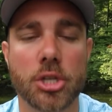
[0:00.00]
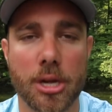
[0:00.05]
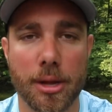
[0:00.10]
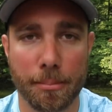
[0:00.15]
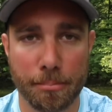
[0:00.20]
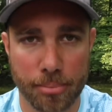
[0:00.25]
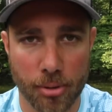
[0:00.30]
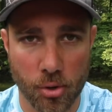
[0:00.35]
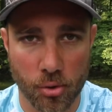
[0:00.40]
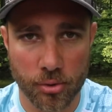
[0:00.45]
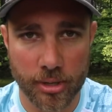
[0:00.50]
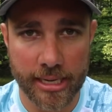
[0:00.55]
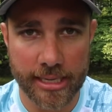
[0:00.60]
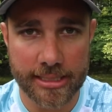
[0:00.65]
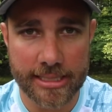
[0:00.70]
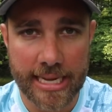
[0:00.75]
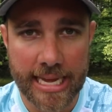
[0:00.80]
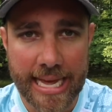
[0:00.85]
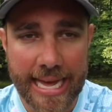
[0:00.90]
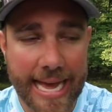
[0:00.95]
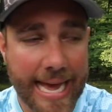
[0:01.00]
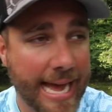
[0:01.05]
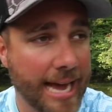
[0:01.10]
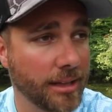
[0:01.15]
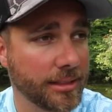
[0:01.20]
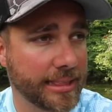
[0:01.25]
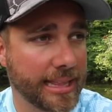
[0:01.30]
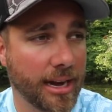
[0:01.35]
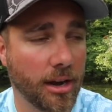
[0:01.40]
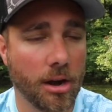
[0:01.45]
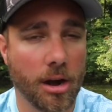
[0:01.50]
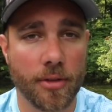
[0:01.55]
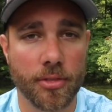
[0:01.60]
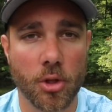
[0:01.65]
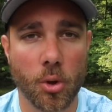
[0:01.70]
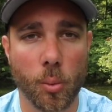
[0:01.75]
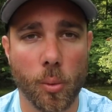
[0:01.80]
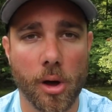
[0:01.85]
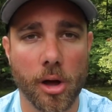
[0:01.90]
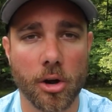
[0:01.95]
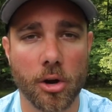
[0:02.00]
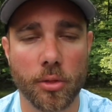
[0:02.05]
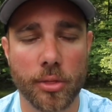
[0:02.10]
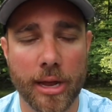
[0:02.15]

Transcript: component out there on the water.